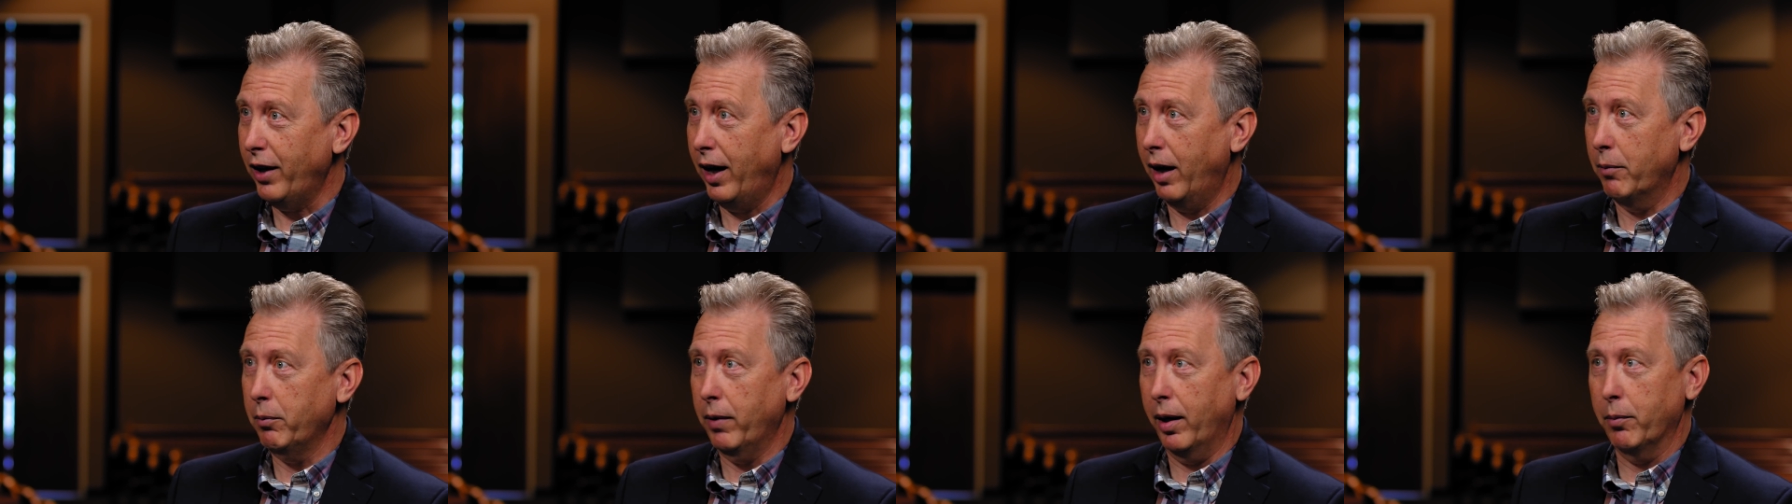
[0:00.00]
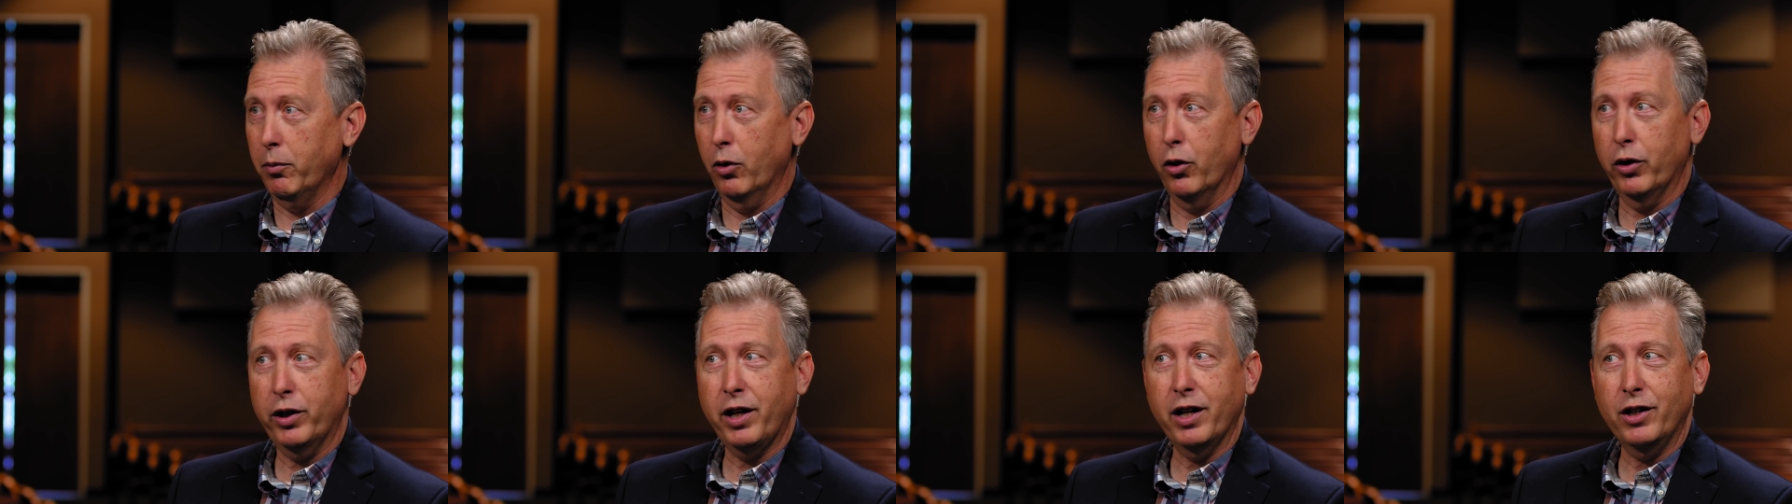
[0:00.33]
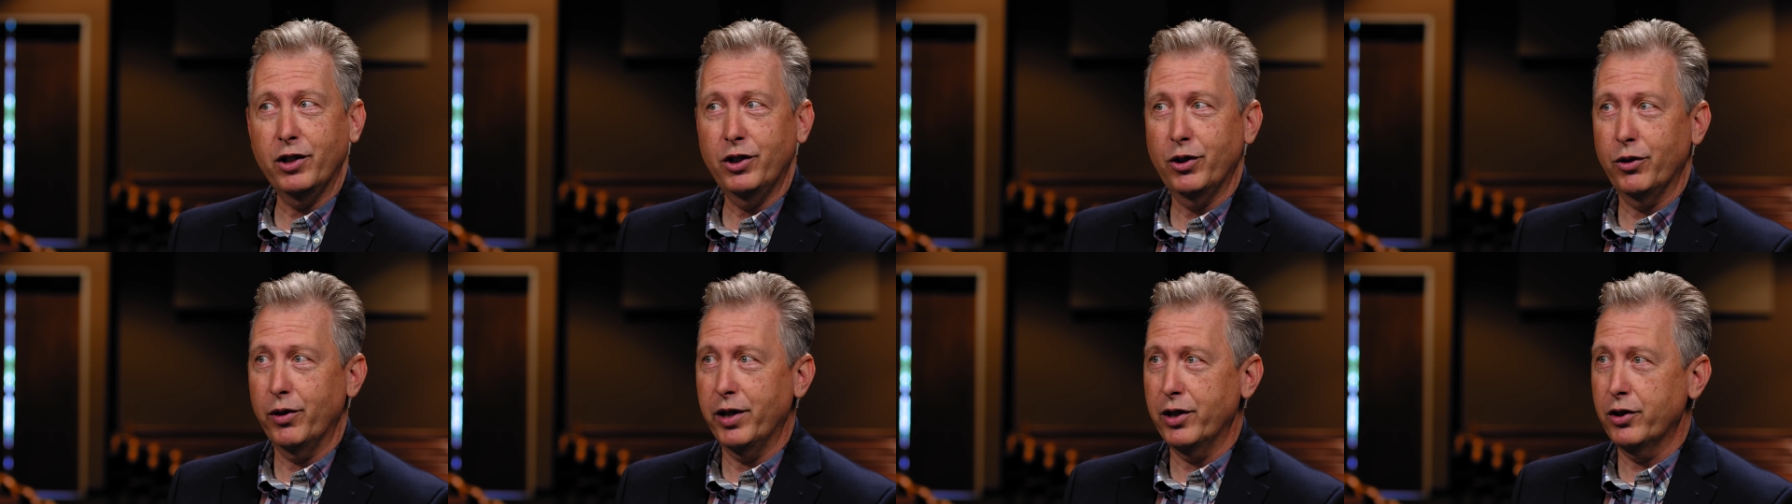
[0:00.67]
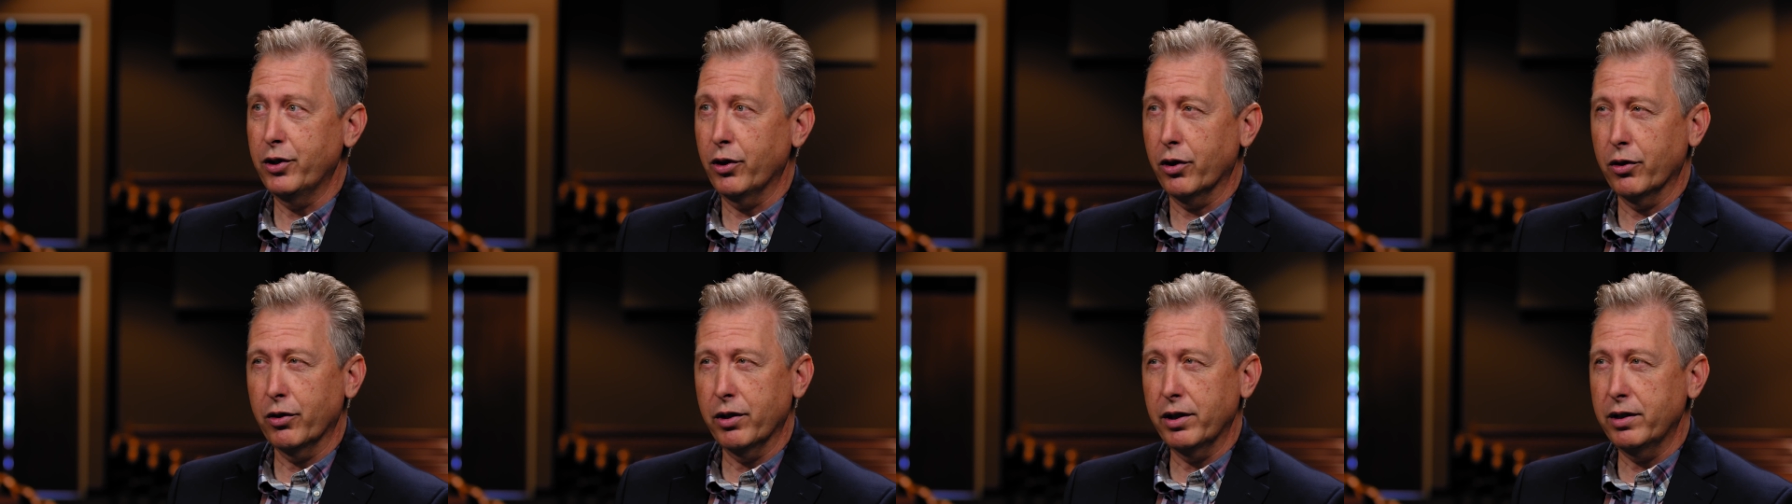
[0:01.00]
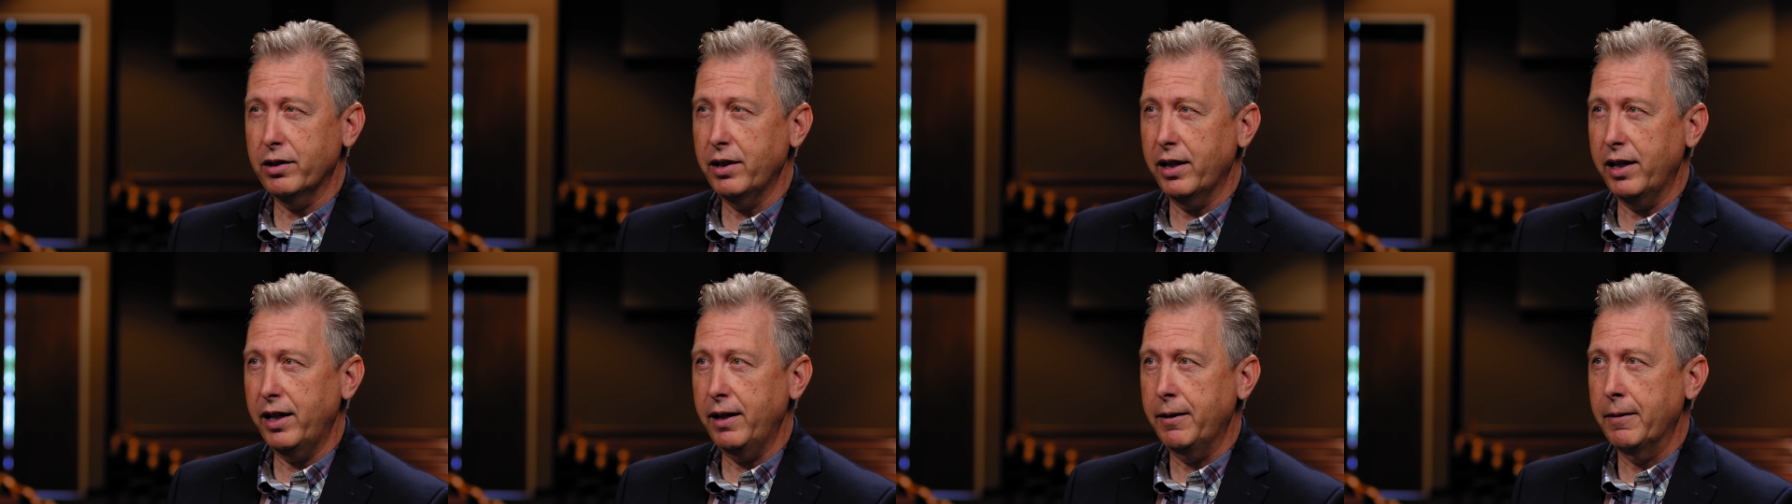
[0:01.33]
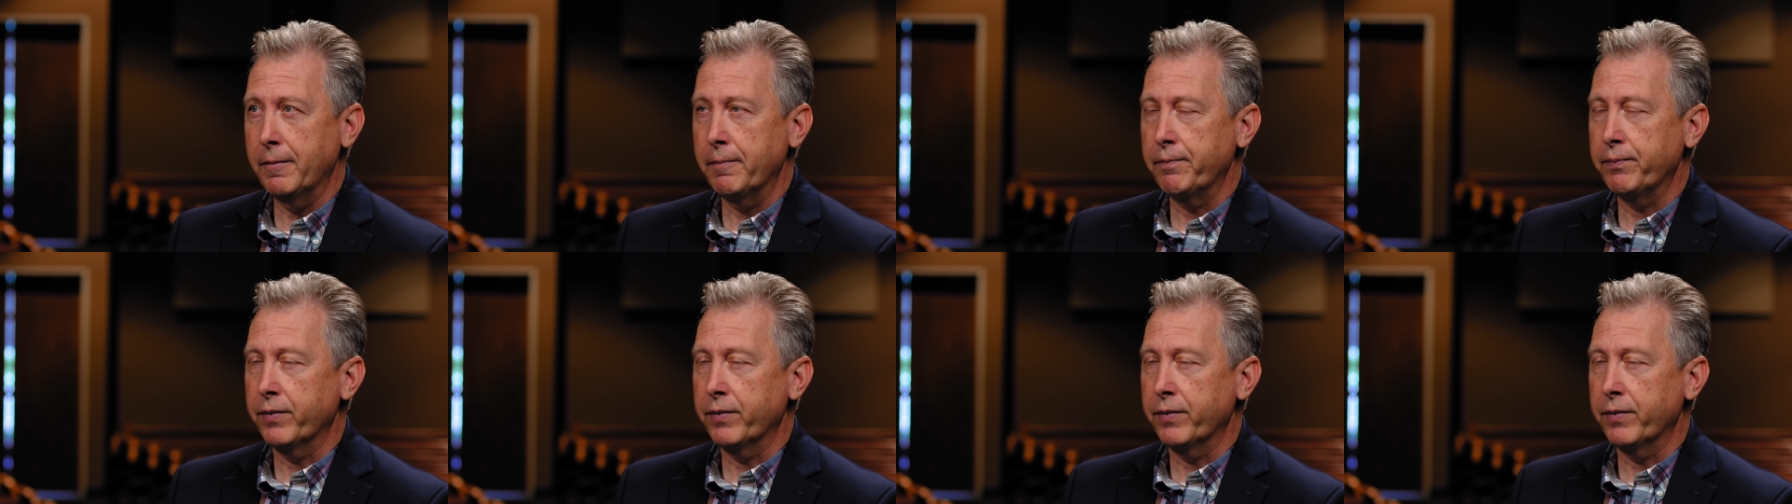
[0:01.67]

I'm looking to eternity.